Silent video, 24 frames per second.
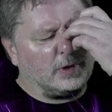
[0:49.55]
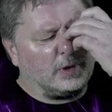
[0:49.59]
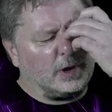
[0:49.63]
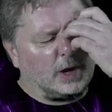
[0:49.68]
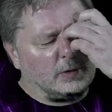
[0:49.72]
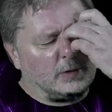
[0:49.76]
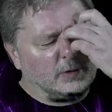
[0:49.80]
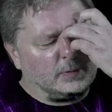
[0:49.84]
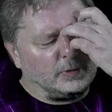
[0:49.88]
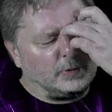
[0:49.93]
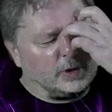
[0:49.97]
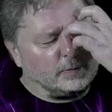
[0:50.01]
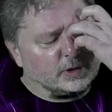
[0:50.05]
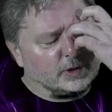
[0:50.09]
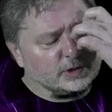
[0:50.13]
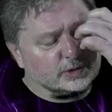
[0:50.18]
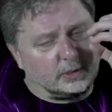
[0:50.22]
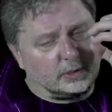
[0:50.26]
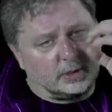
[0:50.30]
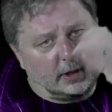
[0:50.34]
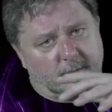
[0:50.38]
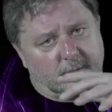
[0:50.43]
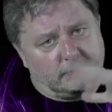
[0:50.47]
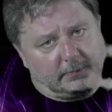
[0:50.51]
Right? We pretty much
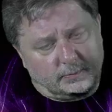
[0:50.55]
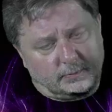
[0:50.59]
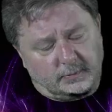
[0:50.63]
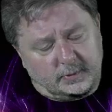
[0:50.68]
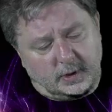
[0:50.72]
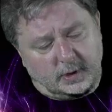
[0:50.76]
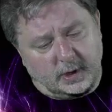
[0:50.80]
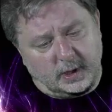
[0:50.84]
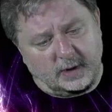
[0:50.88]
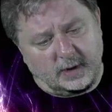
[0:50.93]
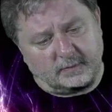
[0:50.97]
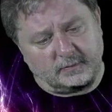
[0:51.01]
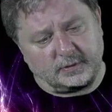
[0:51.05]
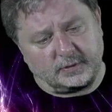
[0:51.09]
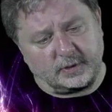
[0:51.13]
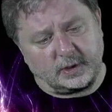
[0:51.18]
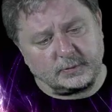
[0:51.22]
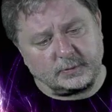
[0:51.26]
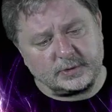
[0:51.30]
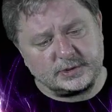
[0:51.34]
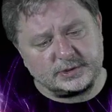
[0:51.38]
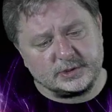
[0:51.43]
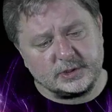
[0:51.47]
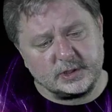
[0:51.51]
claim
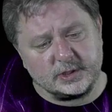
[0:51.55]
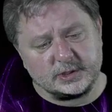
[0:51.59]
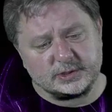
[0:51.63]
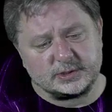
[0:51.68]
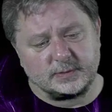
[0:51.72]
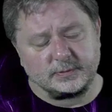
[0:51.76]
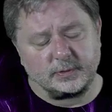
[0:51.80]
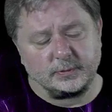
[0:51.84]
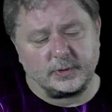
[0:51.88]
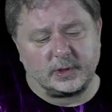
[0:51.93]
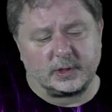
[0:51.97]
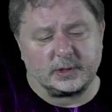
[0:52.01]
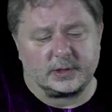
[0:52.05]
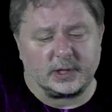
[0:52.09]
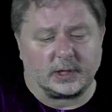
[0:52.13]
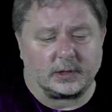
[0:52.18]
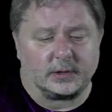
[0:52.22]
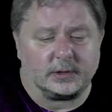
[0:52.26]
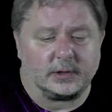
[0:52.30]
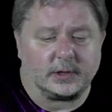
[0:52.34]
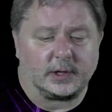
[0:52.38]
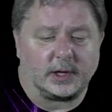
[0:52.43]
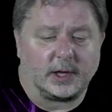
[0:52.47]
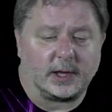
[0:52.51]
everything we see is something we can take a
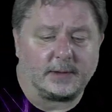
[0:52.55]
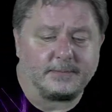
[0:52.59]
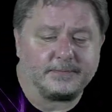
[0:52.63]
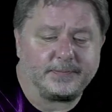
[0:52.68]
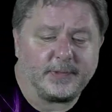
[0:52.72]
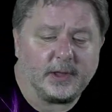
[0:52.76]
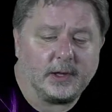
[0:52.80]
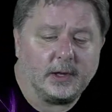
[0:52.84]
look at.